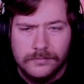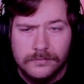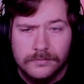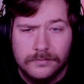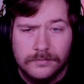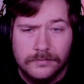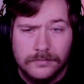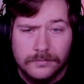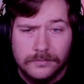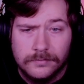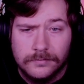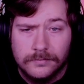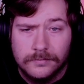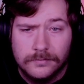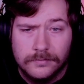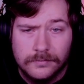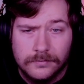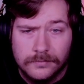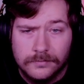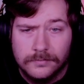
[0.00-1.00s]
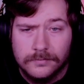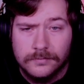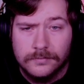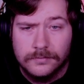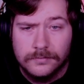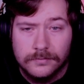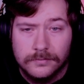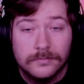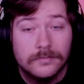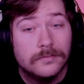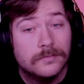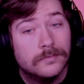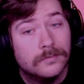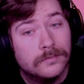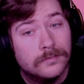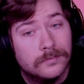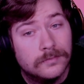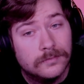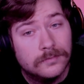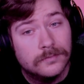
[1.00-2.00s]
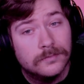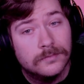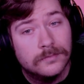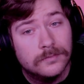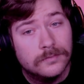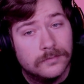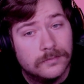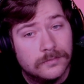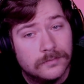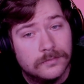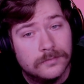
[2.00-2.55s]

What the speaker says: [no speech]